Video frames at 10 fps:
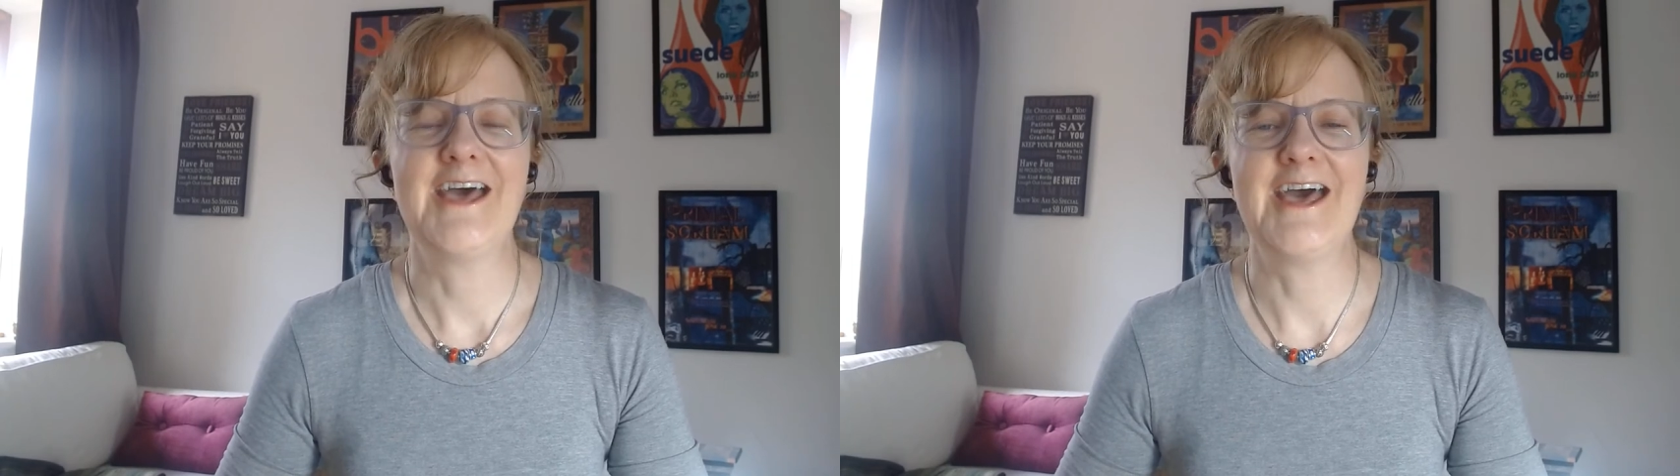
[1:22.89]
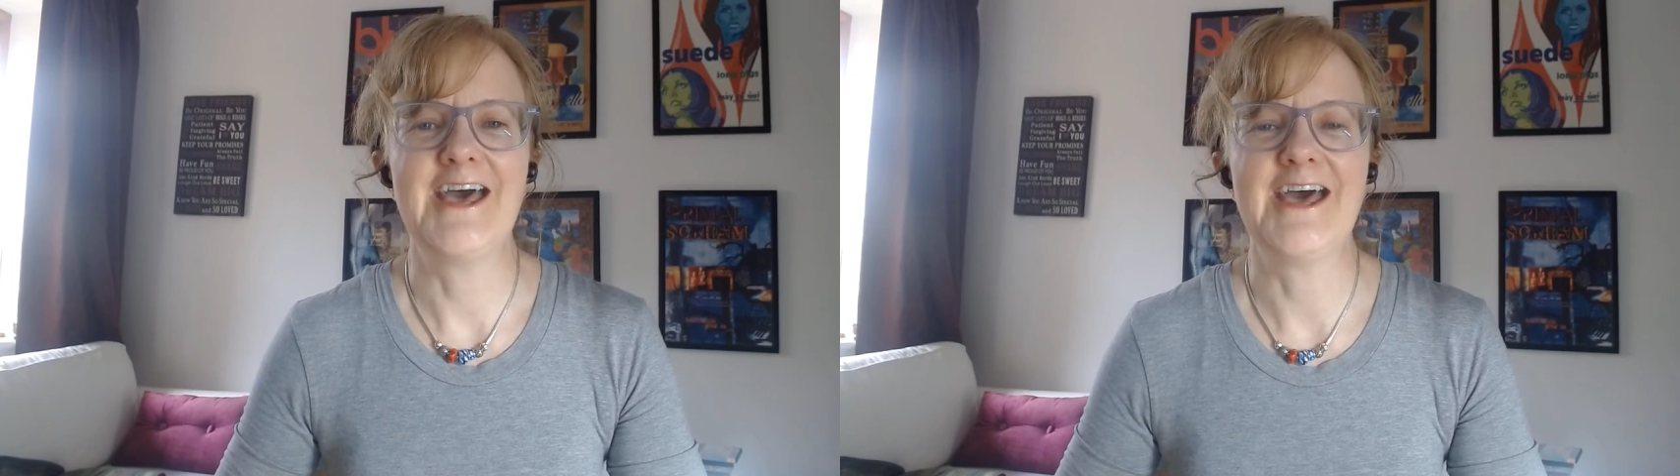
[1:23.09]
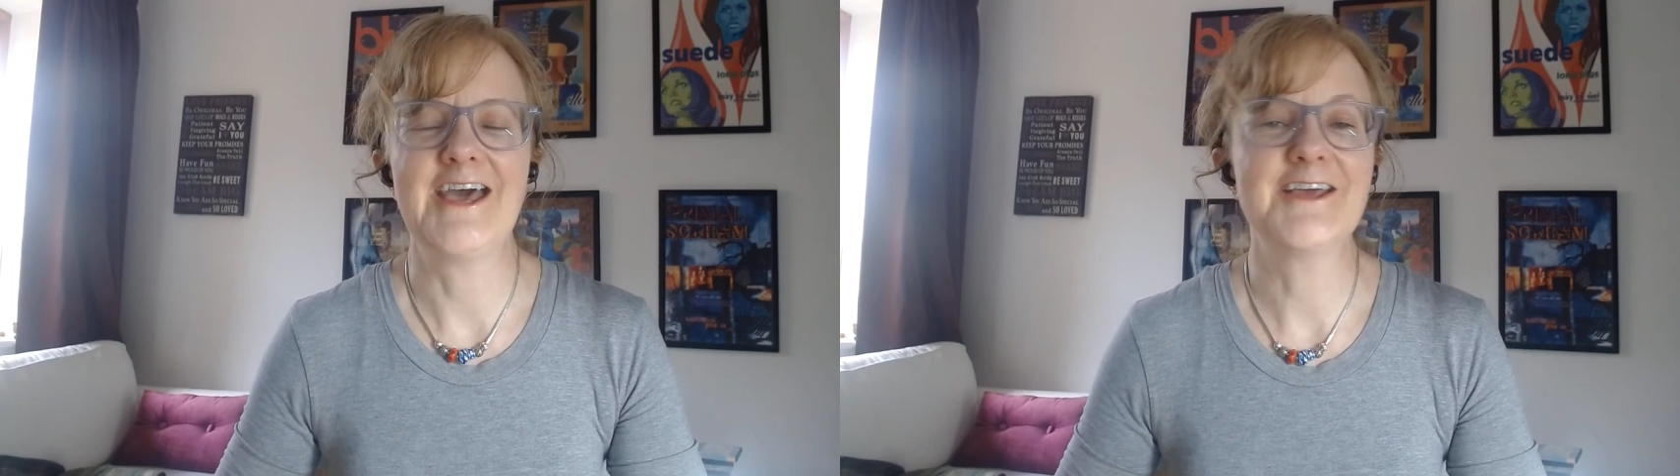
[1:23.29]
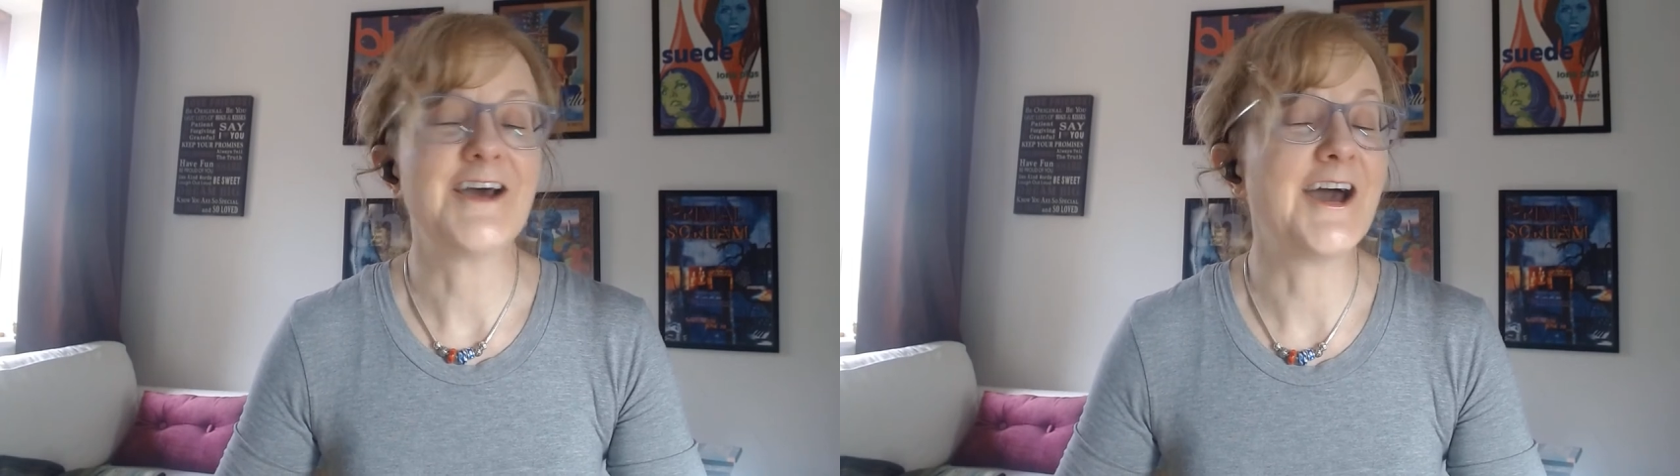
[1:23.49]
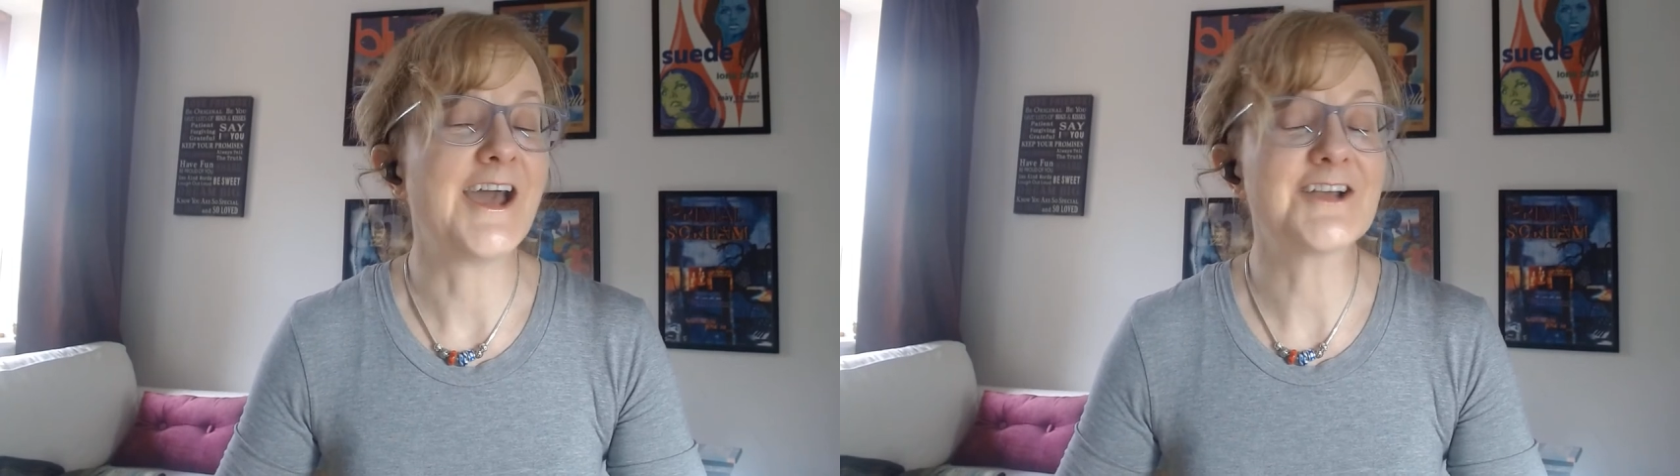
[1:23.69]

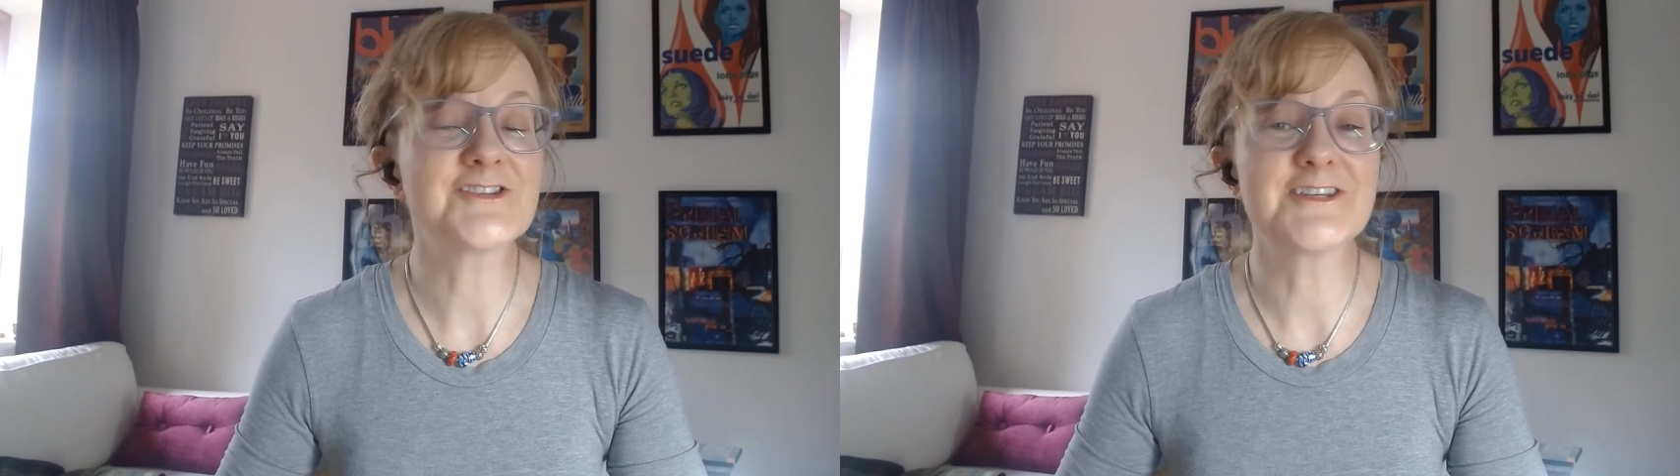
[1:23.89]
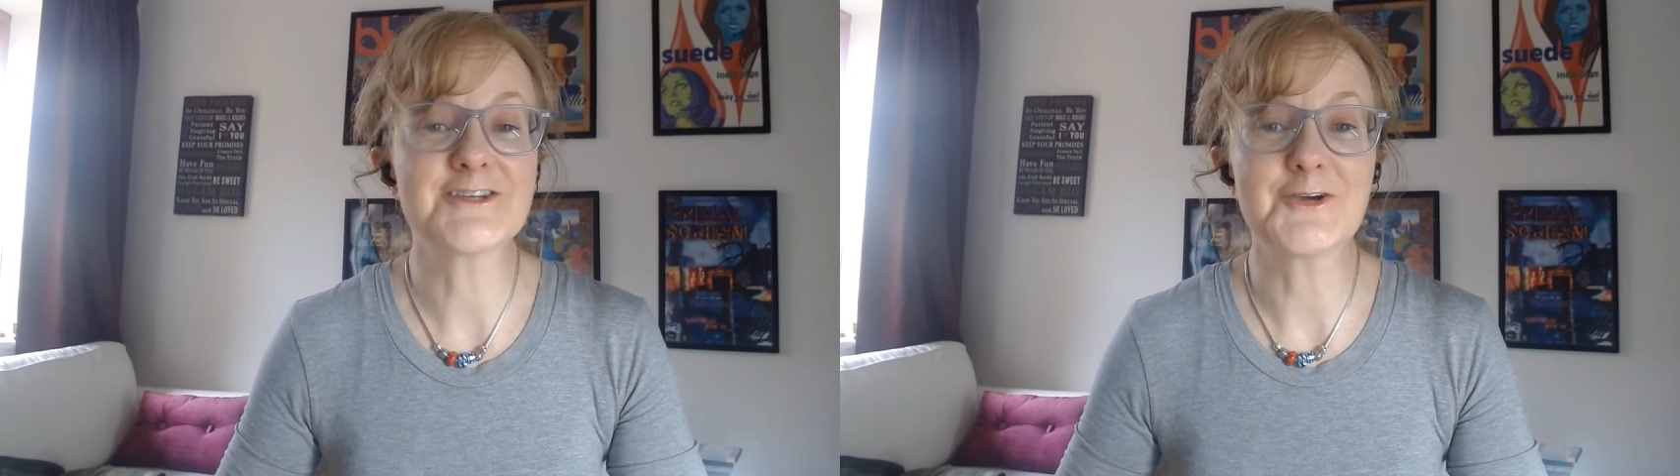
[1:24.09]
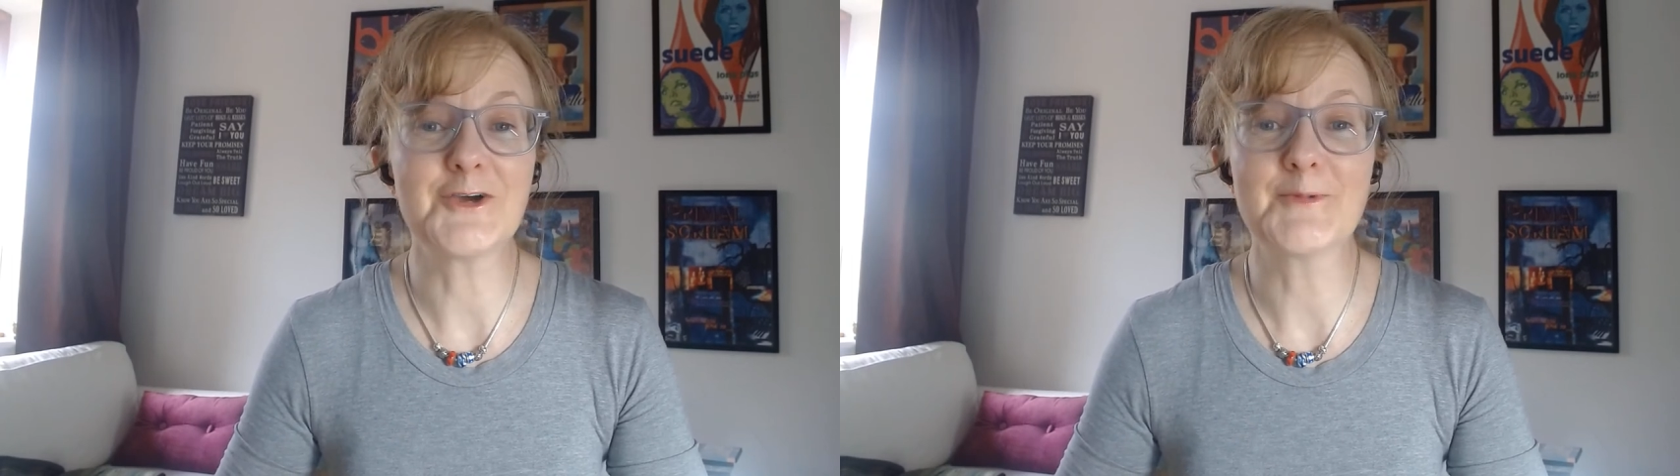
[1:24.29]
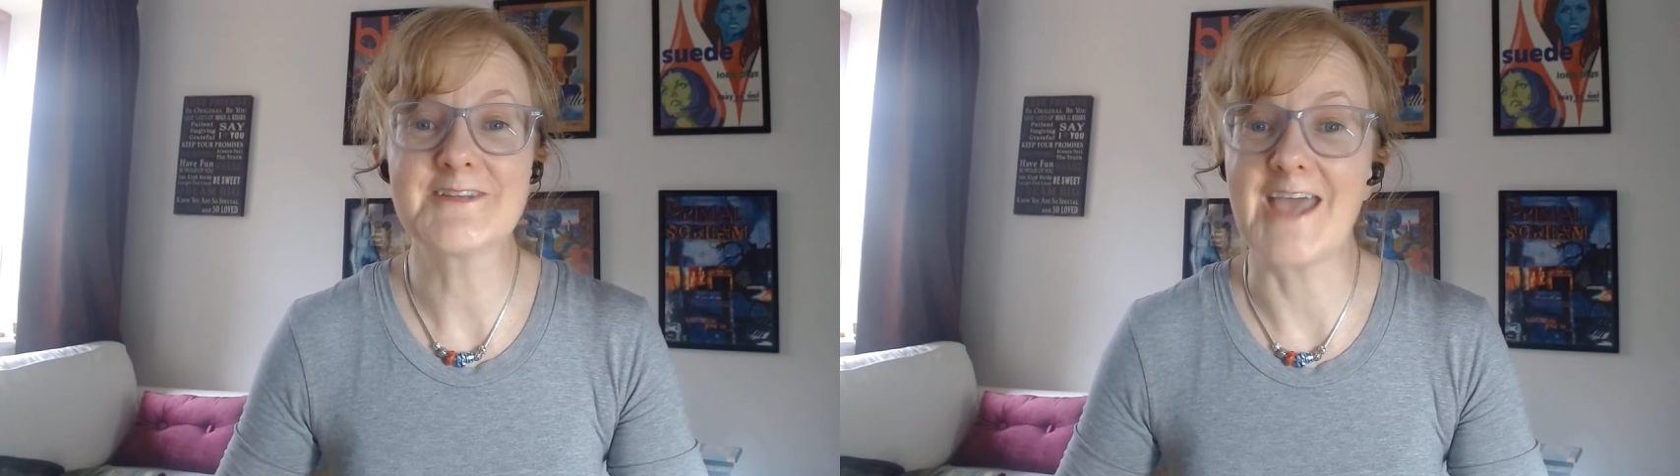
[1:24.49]
I actually took up